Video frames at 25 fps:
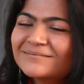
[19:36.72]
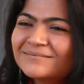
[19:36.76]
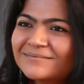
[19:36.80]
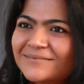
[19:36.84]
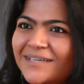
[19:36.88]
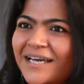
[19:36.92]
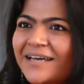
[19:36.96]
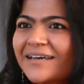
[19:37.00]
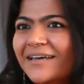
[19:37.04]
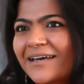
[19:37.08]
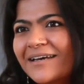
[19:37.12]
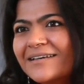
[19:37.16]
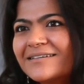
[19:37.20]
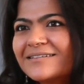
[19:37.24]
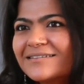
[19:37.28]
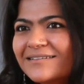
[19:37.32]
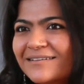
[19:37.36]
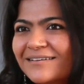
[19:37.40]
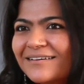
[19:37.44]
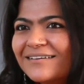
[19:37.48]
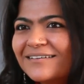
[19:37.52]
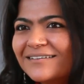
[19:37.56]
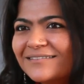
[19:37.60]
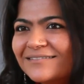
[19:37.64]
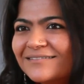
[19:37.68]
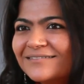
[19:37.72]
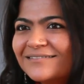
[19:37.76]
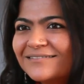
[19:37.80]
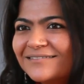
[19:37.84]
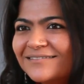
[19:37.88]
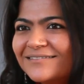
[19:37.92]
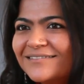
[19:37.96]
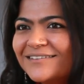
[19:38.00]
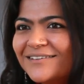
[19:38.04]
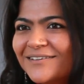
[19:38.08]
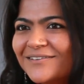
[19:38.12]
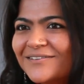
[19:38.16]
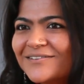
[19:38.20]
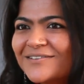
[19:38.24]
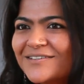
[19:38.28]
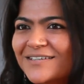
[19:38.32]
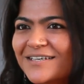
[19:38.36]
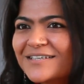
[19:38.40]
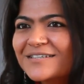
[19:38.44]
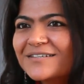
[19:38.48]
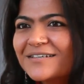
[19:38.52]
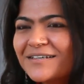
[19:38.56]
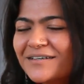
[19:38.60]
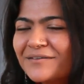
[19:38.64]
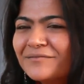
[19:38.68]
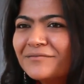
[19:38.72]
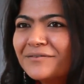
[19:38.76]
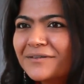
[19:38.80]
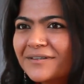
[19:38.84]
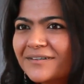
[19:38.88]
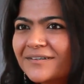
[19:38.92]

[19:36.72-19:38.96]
I guess. You know, she has to live with